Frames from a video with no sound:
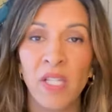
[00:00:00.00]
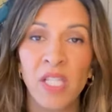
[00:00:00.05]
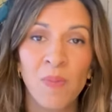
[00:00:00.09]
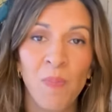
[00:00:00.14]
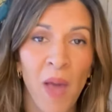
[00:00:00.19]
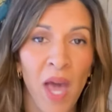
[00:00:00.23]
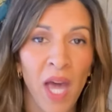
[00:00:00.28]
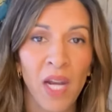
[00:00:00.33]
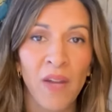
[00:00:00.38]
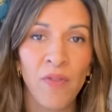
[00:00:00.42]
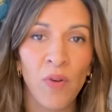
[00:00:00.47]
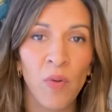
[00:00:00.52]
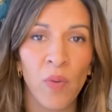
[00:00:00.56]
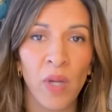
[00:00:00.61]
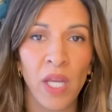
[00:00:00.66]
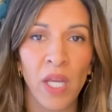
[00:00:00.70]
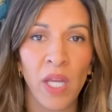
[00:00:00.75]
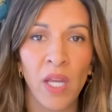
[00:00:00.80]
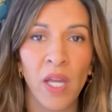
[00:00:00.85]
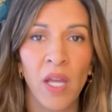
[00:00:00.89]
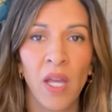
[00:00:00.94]
In the span of a
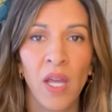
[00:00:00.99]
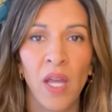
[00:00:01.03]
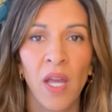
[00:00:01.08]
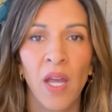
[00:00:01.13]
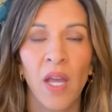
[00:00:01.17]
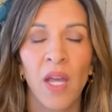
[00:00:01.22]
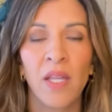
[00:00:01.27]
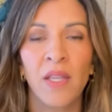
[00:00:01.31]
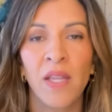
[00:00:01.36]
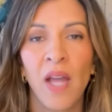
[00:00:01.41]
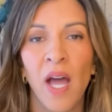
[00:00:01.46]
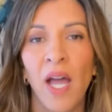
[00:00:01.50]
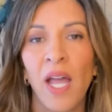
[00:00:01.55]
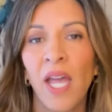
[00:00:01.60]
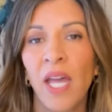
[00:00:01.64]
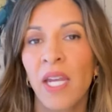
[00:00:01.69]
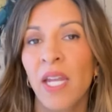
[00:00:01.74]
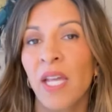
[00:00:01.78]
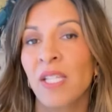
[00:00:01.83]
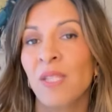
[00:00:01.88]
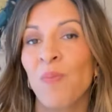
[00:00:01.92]
week,
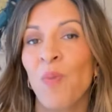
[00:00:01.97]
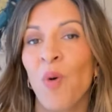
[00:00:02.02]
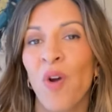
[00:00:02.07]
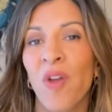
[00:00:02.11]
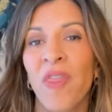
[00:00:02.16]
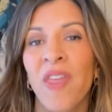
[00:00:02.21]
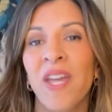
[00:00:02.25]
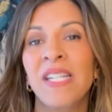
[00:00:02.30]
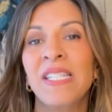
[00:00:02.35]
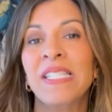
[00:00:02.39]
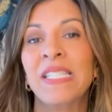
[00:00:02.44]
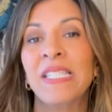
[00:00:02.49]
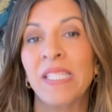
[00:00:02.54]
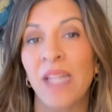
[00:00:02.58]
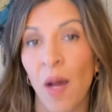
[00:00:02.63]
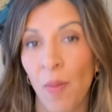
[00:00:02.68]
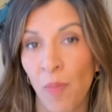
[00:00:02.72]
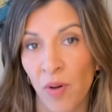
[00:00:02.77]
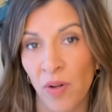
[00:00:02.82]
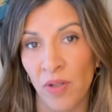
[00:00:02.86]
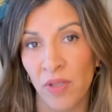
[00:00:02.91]
Naheed has more than
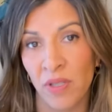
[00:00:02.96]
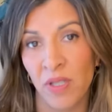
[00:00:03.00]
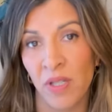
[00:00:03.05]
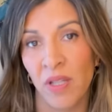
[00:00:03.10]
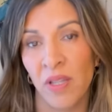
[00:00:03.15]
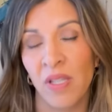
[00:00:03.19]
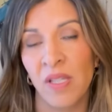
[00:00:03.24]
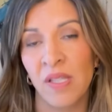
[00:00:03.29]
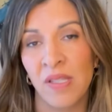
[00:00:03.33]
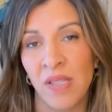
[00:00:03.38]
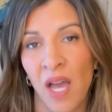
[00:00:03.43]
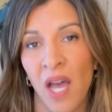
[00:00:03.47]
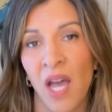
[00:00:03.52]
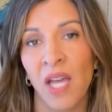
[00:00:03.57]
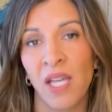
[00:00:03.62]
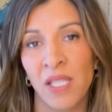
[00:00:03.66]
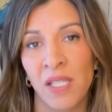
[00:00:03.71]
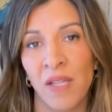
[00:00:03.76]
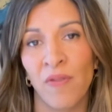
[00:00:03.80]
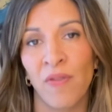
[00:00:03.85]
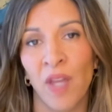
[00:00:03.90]
doubled the
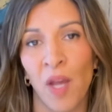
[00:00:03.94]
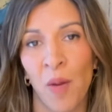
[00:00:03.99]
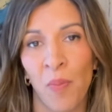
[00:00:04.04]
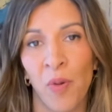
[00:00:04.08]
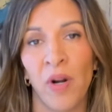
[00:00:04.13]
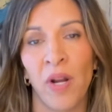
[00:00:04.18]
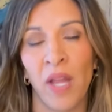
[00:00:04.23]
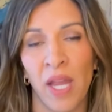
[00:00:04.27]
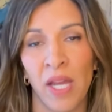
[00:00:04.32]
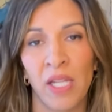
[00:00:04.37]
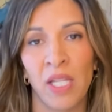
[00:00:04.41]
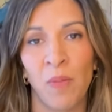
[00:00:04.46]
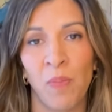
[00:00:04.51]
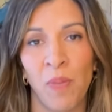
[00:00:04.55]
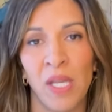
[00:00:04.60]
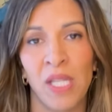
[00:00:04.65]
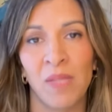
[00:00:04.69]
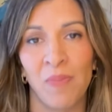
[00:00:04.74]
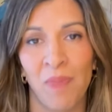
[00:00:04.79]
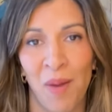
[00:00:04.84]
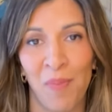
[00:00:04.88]
size of the Alberta
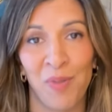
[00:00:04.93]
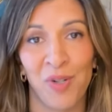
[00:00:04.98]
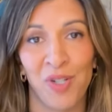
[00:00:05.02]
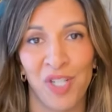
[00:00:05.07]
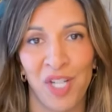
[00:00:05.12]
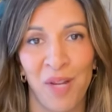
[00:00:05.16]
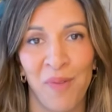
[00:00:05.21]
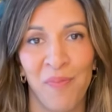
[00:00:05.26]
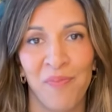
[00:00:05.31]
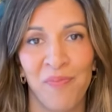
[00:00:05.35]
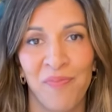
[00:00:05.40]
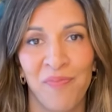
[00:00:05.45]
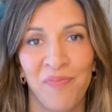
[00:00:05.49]
NDP's membership.